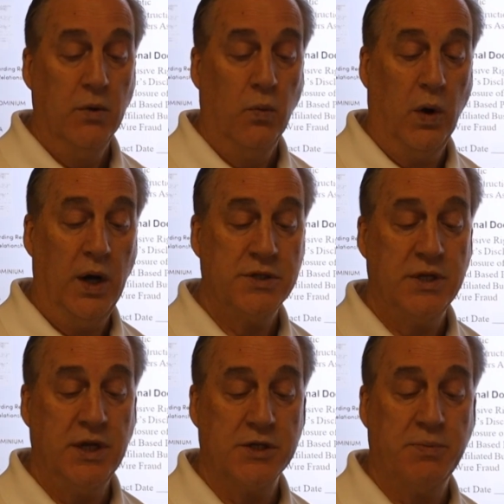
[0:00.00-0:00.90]
Was
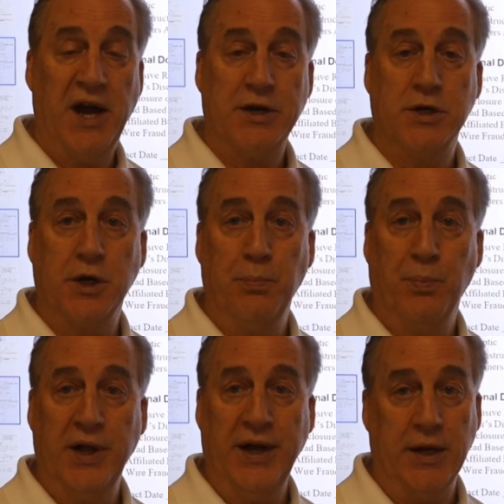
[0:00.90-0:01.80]
the inspection
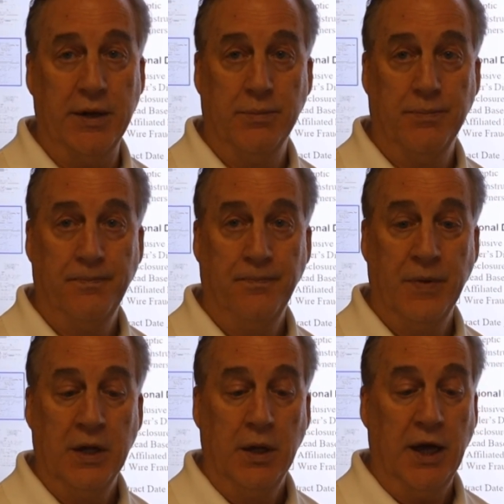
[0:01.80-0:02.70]
completed
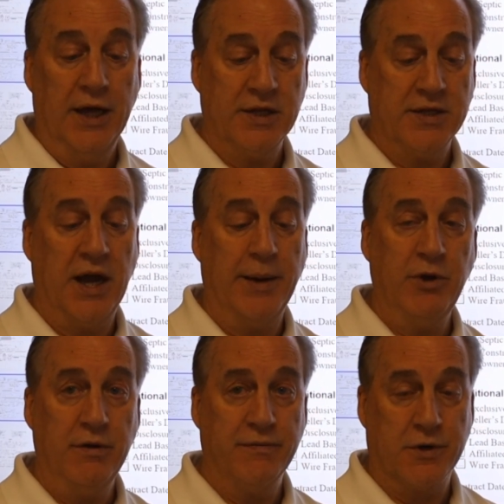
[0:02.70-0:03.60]
at the time that
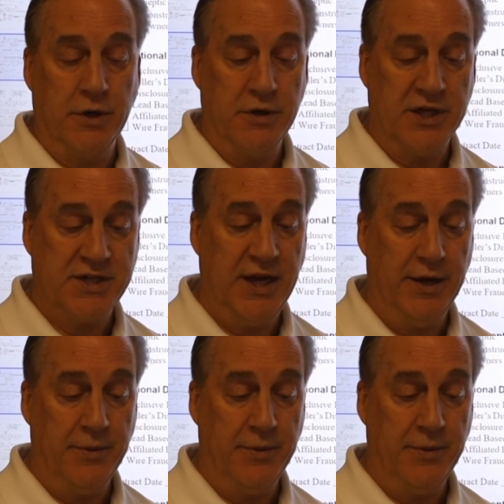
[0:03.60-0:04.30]
you've turned this in?